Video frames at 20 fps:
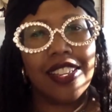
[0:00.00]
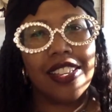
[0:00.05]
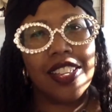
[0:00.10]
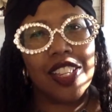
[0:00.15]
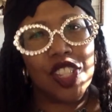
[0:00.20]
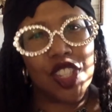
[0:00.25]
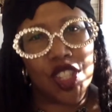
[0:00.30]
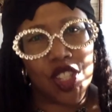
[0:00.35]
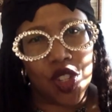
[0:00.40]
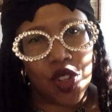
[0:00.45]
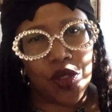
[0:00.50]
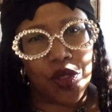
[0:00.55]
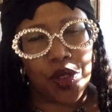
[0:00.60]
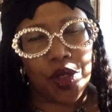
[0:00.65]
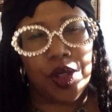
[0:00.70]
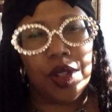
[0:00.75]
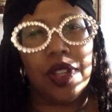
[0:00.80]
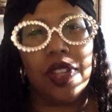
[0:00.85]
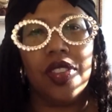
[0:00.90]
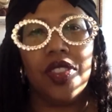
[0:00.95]
silver,
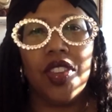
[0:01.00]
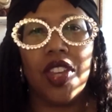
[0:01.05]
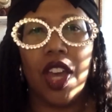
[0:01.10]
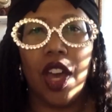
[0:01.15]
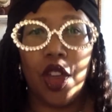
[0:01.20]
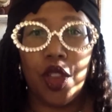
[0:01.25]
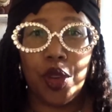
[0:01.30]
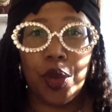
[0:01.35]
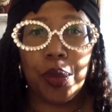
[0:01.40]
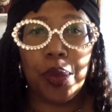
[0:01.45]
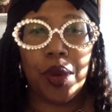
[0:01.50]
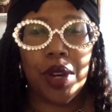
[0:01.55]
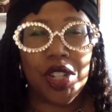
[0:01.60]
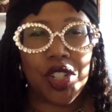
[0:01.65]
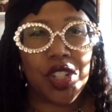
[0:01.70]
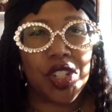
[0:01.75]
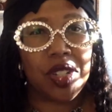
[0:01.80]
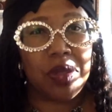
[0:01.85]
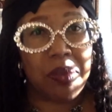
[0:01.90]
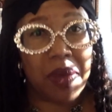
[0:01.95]
the other
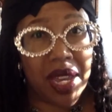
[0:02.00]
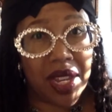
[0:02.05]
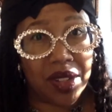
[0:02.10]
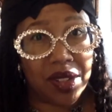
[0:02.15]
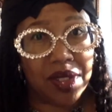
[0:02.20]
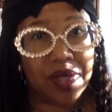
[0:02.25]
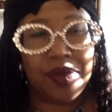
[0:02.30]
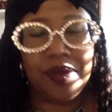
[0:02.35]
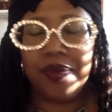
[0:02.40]
precious metal.